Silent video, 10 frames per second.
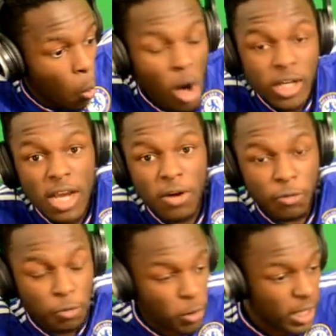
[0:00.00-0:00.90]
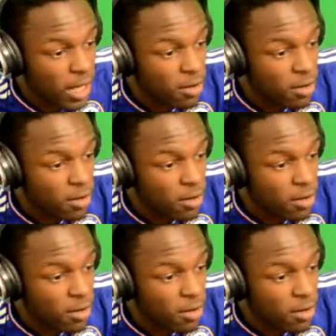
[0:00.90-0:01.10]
What a freaking